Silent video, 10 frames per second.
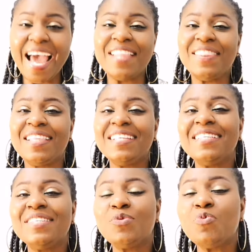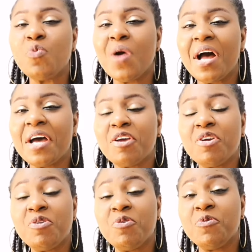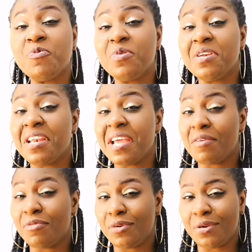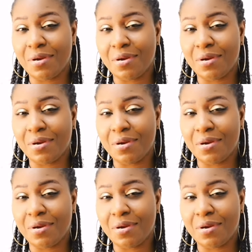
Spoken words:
And this is why you will never